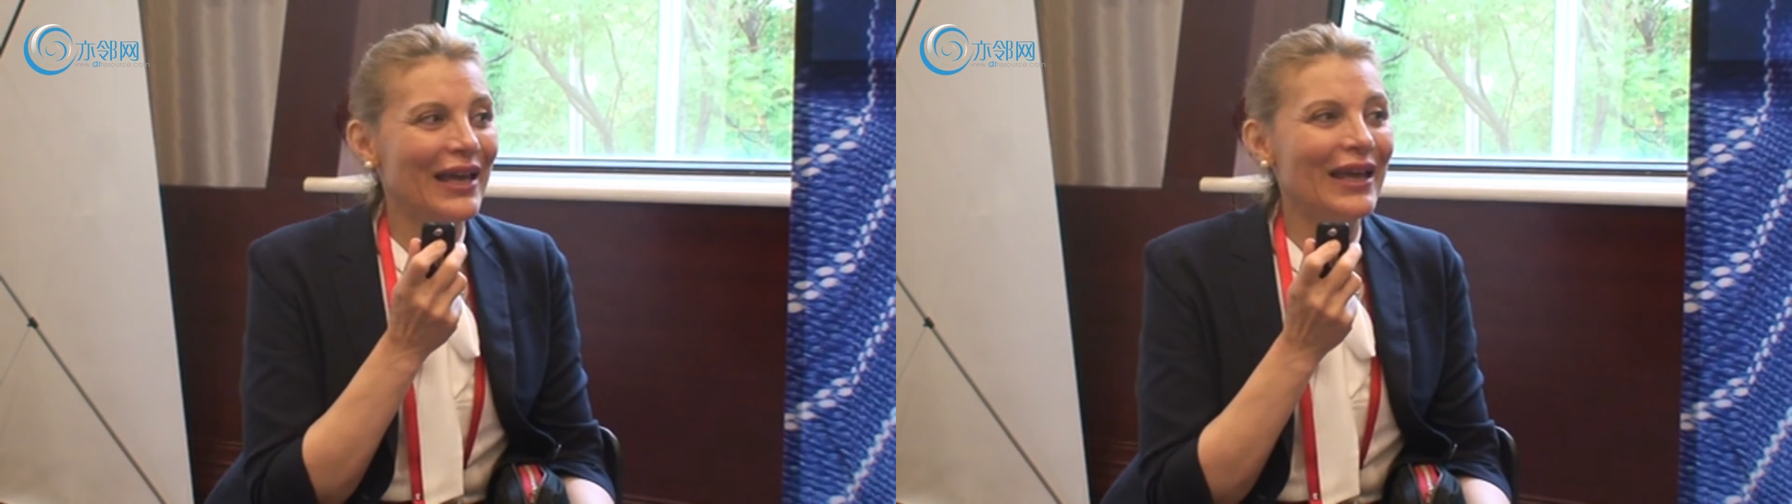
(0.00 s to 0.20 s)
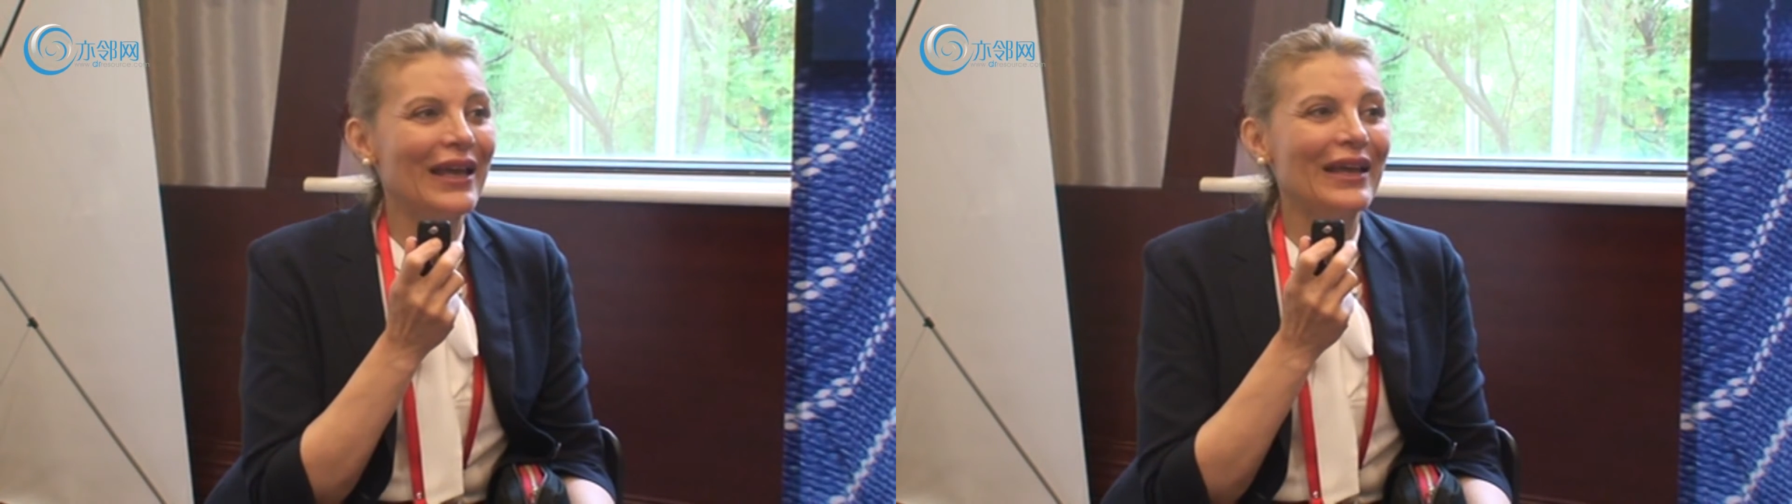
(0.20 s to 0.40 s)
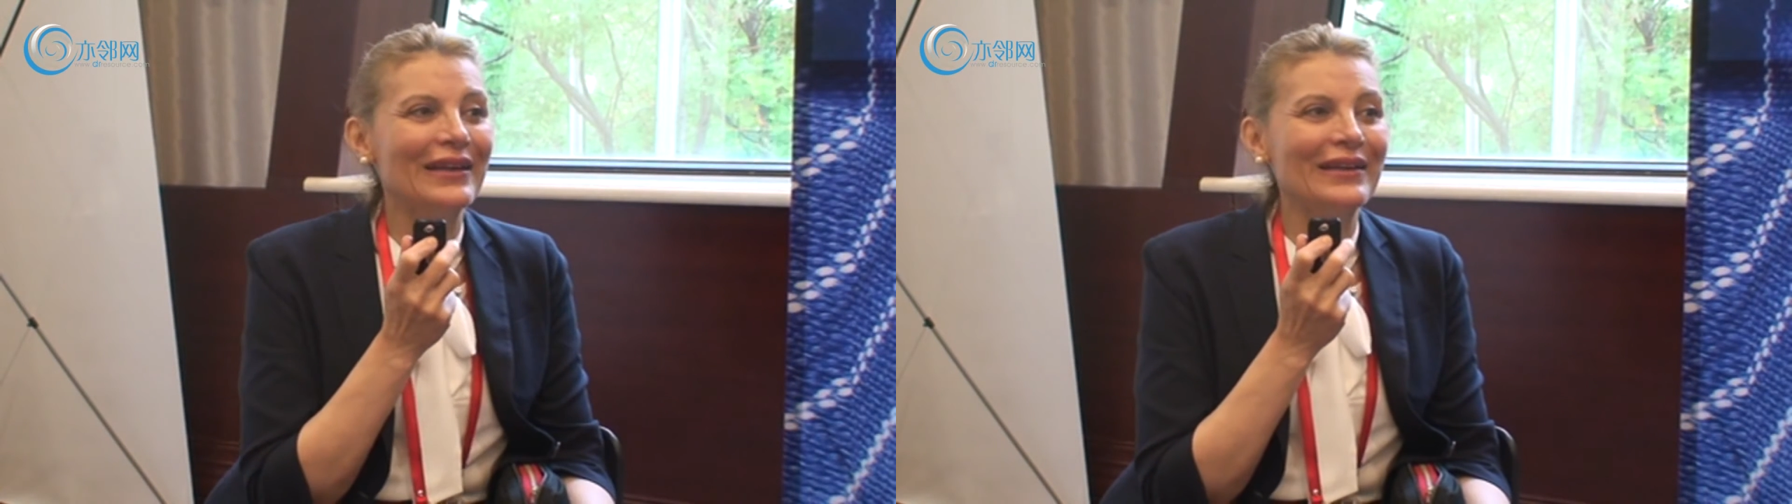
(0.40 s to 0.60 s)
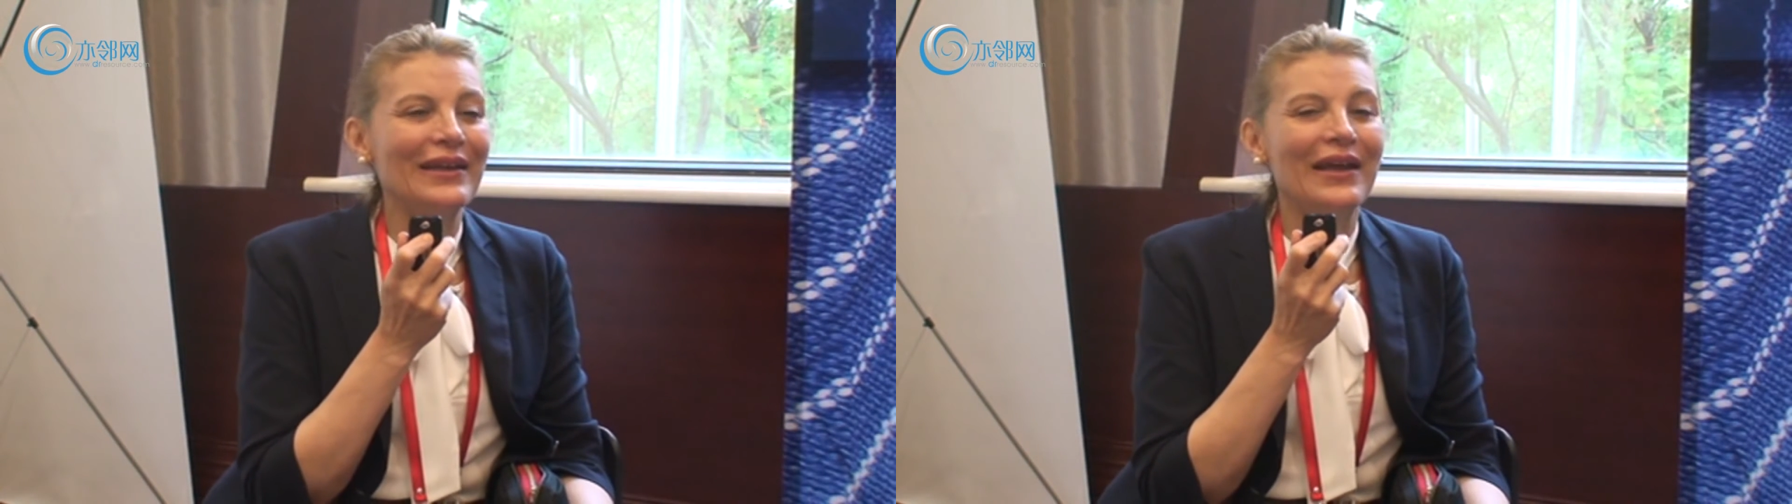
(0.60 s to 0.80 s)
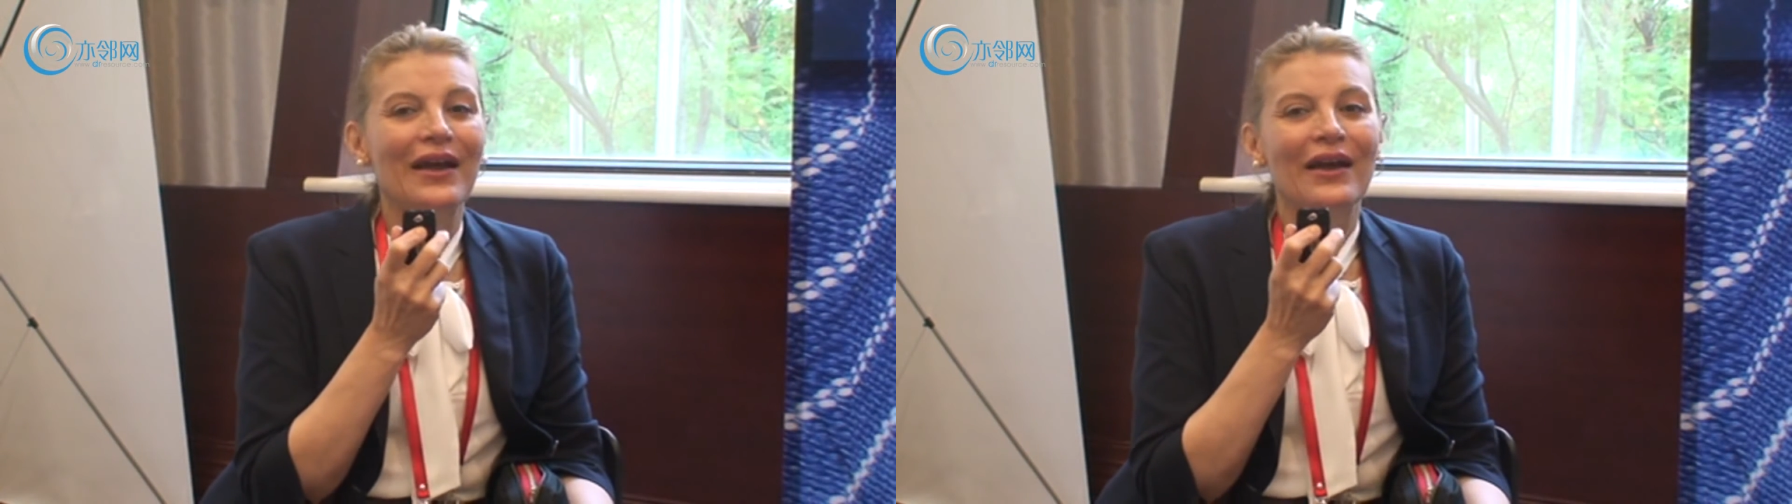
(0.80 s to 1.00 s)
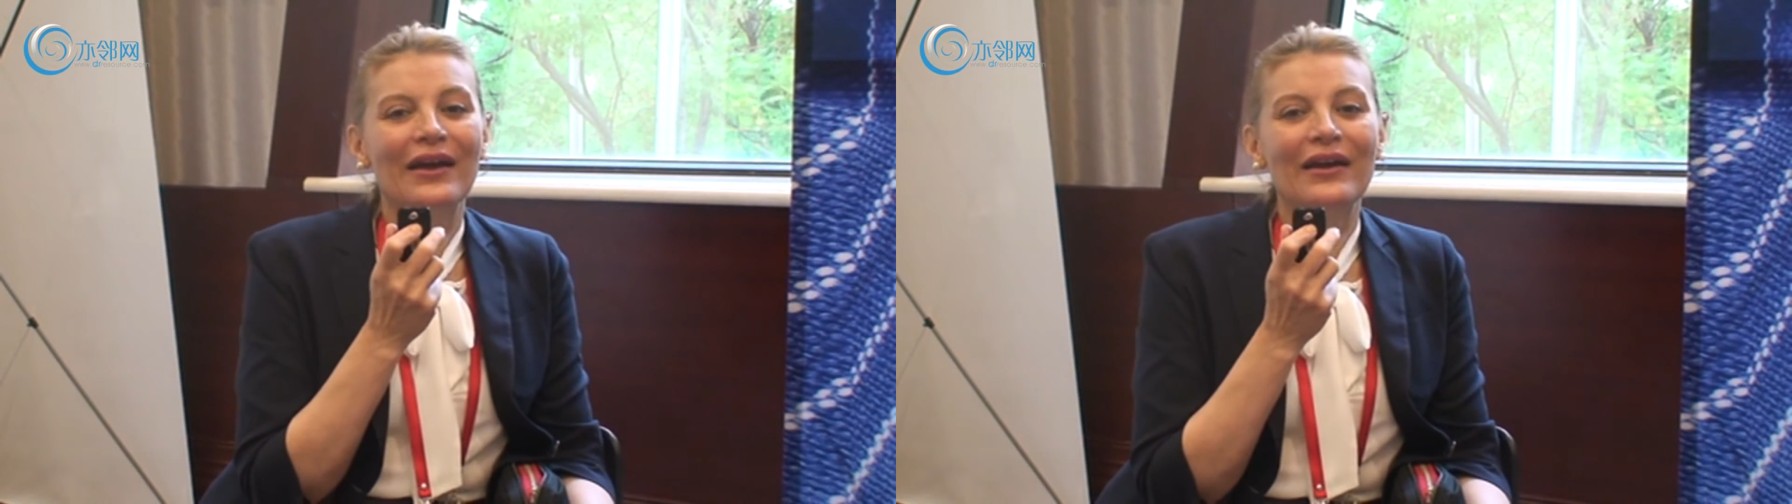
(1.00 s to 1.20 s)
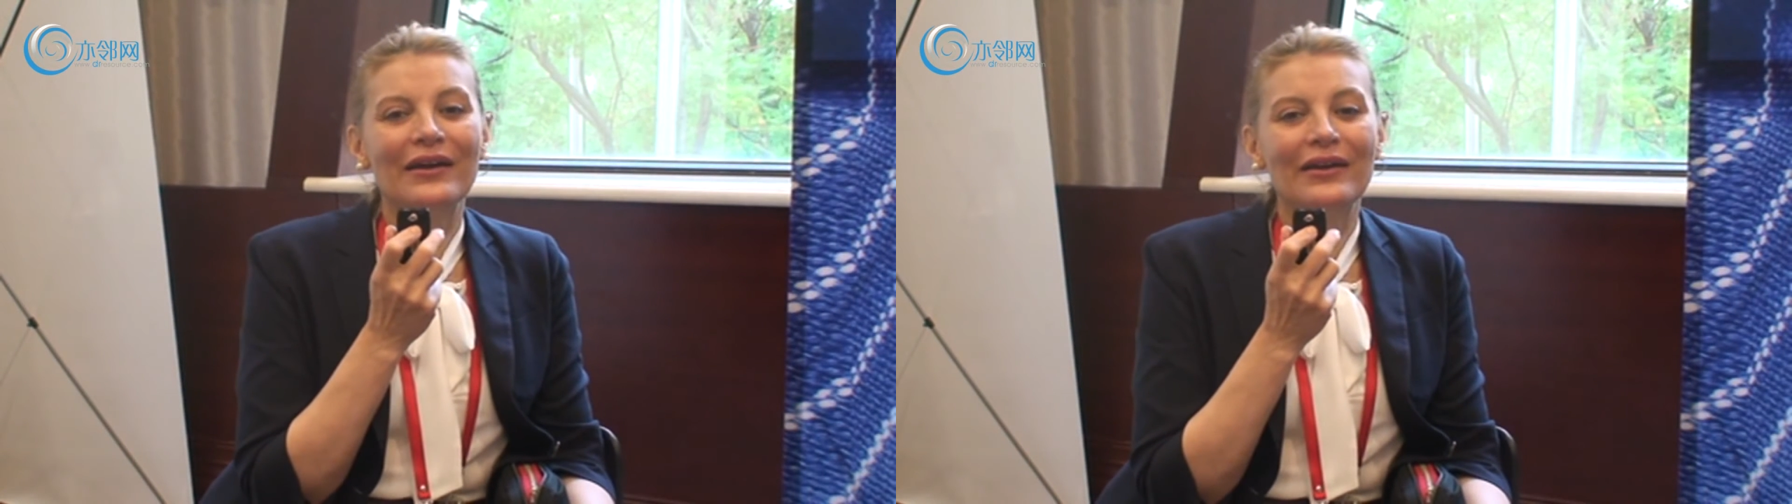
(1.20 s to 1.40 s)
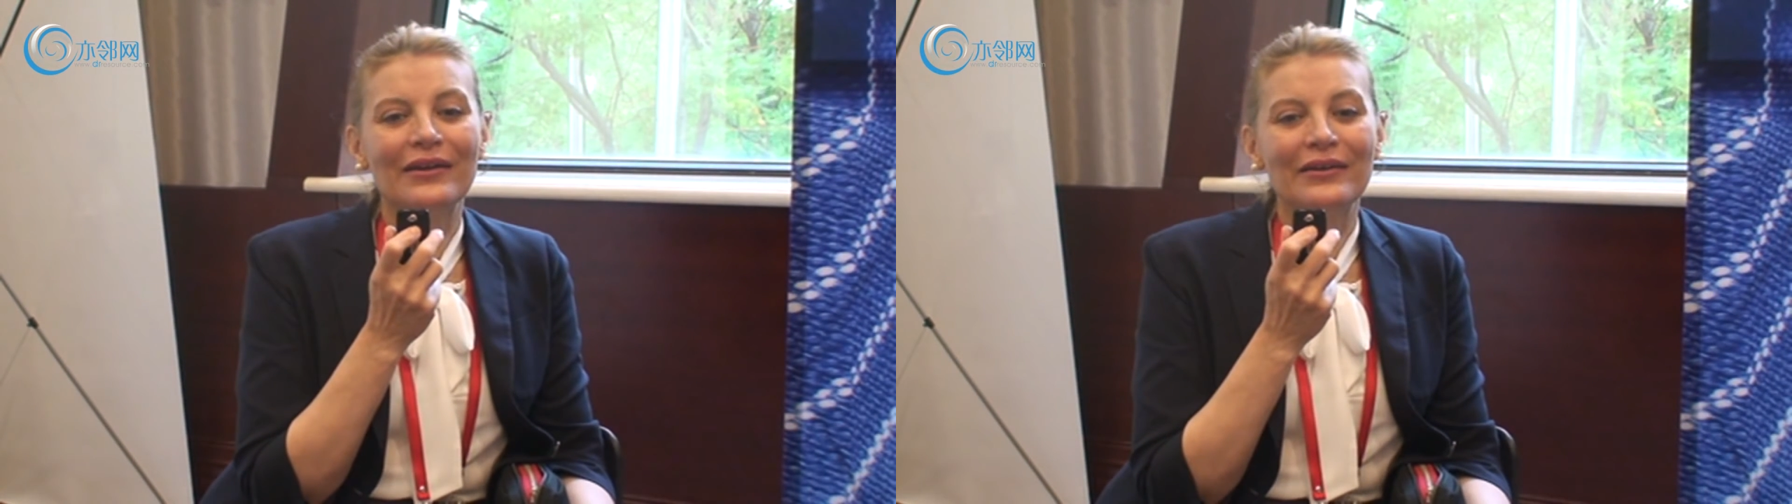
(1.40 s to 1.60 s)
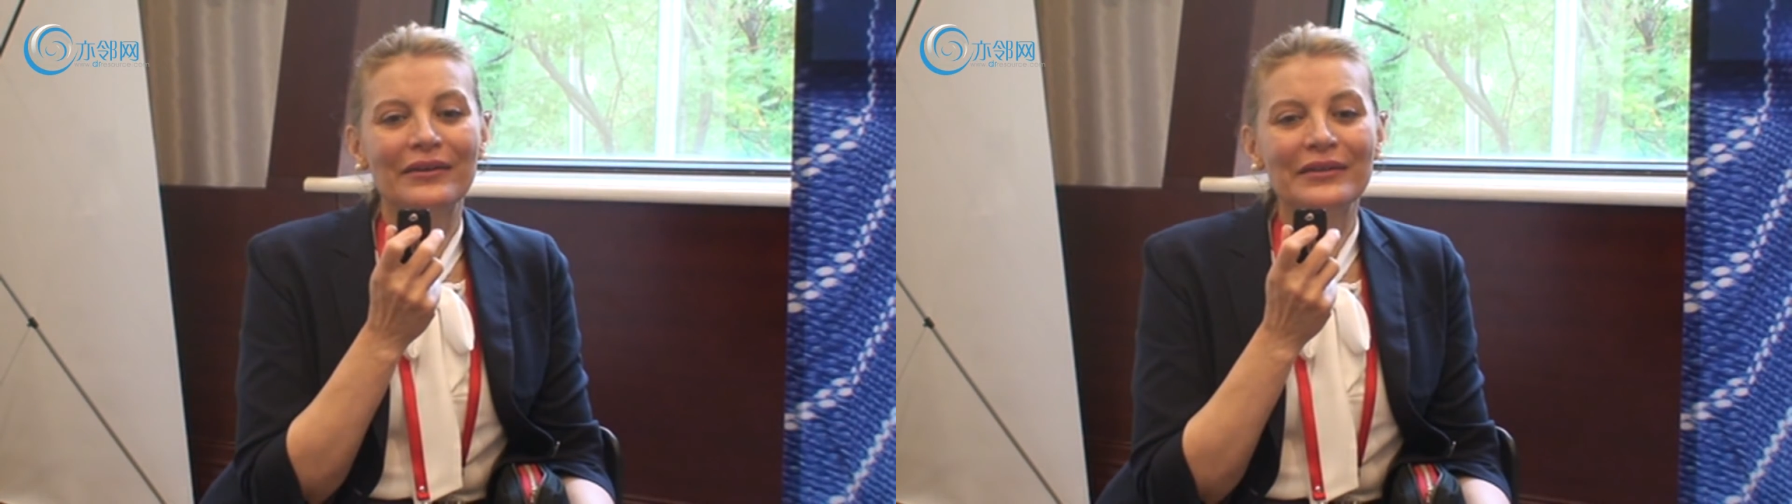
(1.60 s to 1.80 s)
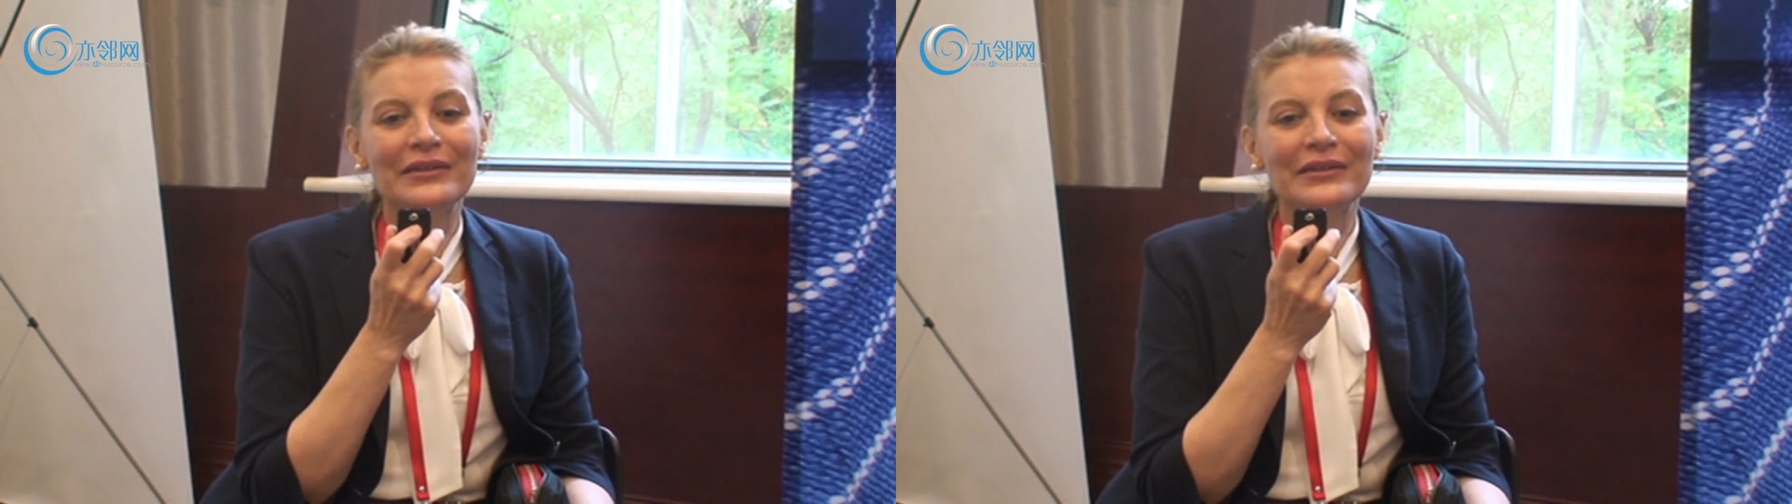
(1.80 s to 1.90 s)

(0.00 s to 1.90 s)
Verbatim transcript: and uh,